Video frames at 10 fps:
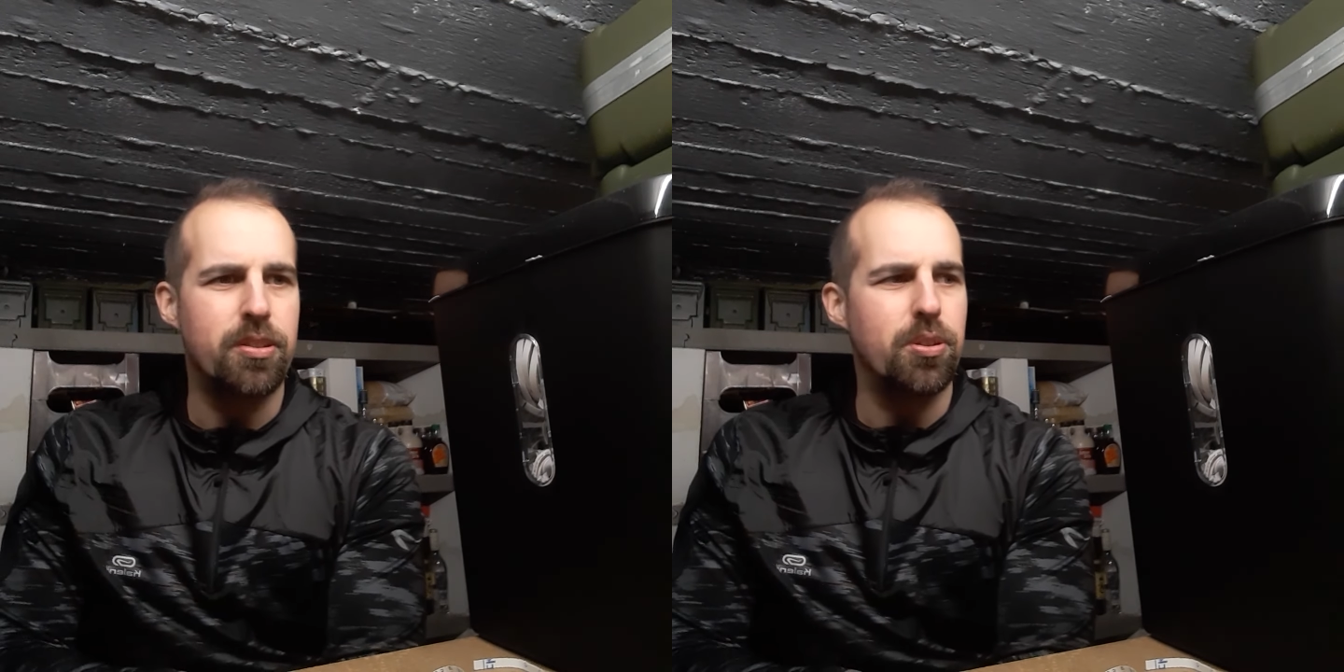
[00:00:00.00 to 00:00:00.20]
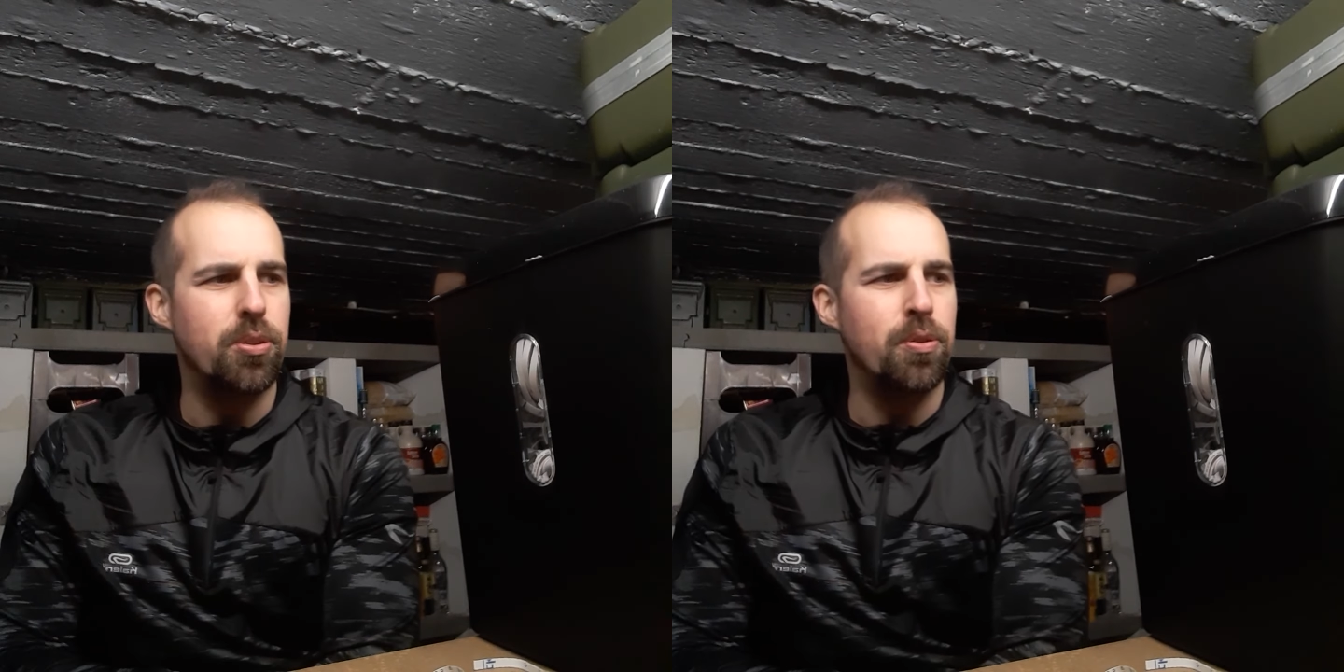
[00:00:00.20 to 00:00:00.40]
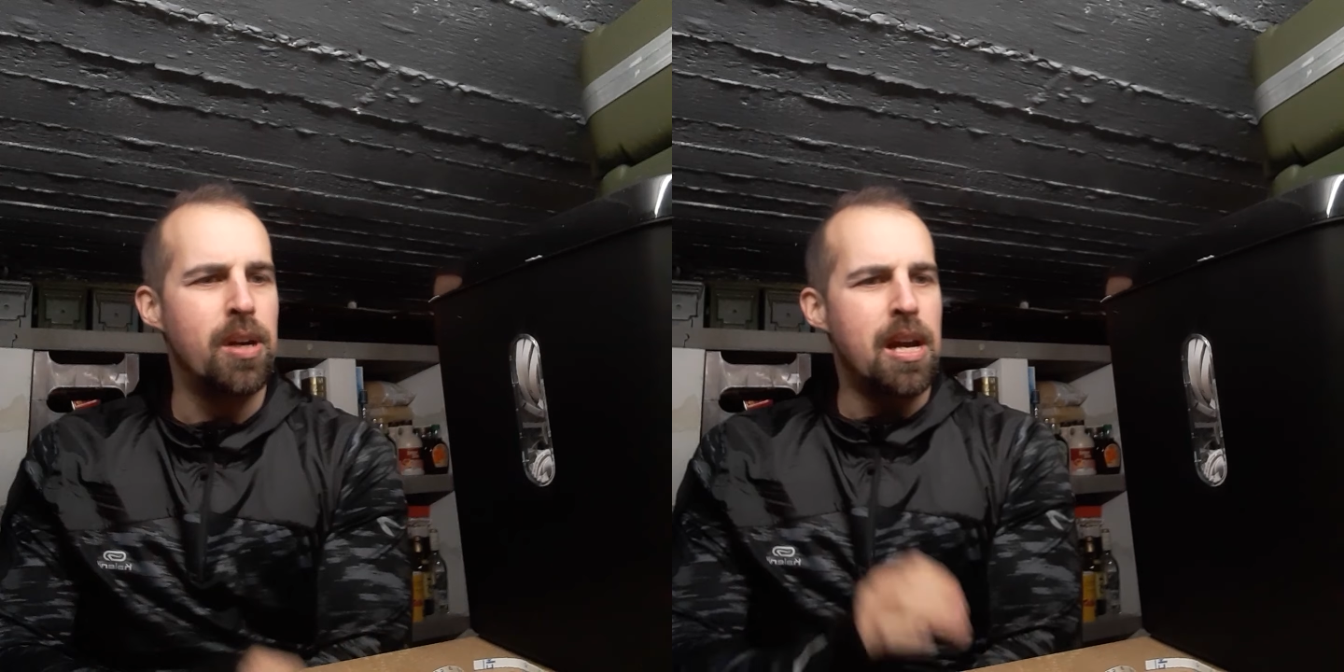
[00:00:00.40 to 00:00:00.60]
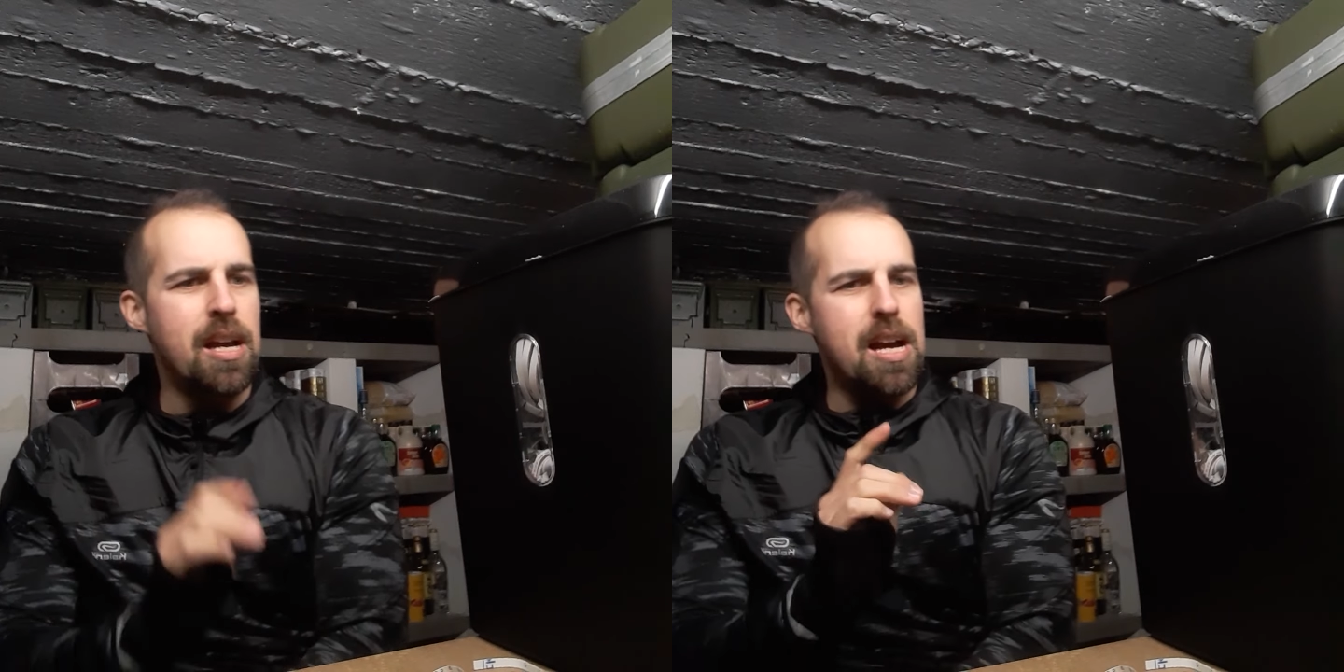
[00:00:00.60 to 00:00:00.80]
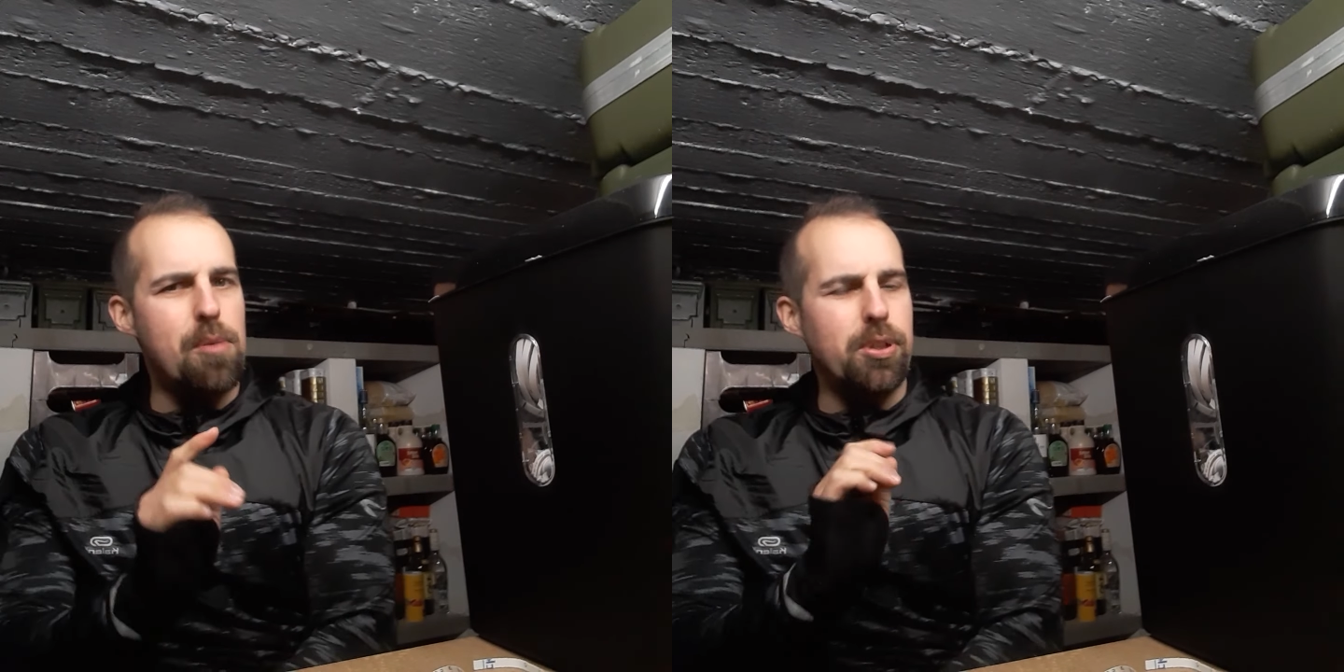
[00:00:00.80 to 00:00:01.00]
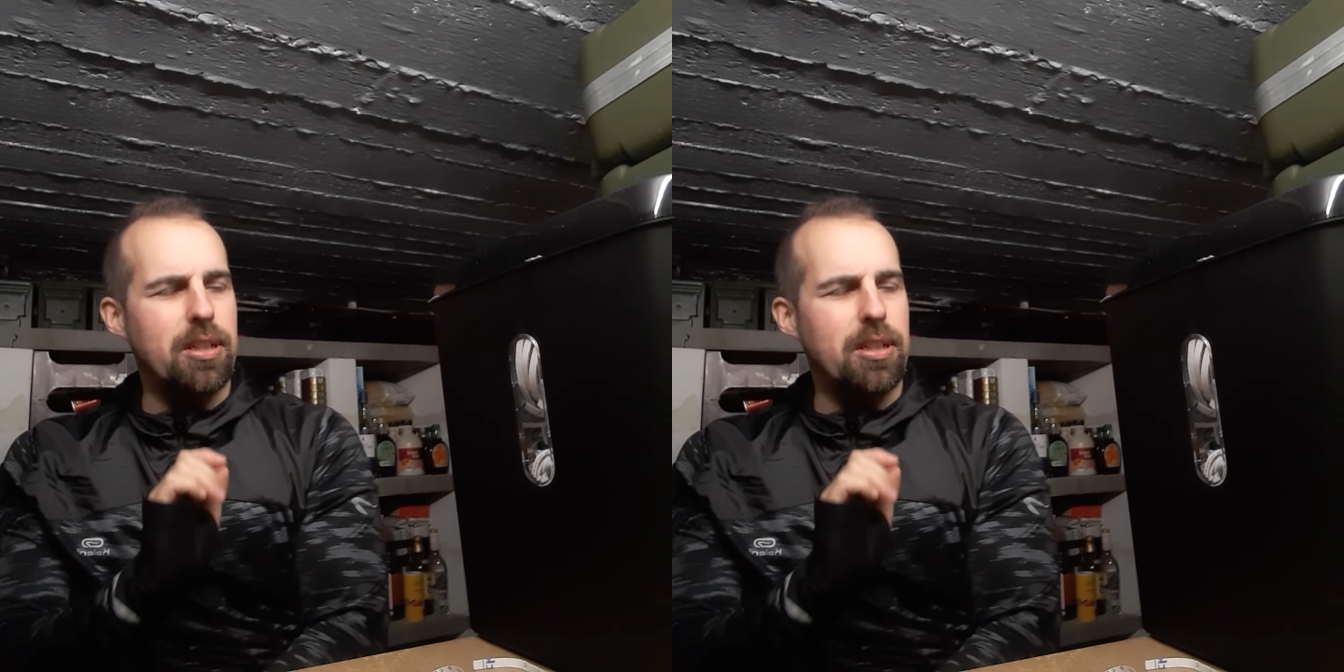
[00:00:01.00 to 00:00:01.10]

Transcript: So I would